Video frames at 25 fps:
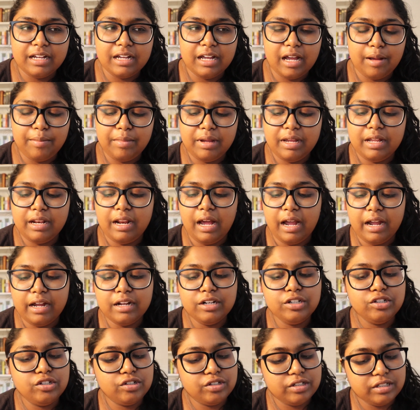I mean, I
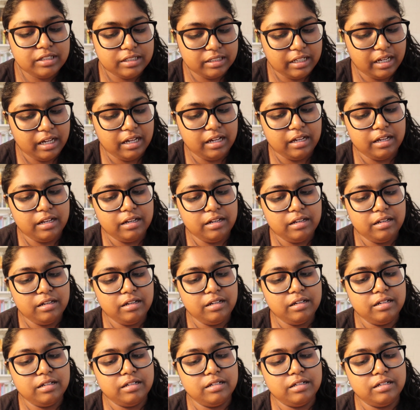
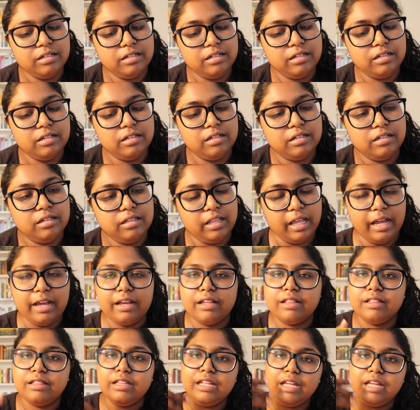understand why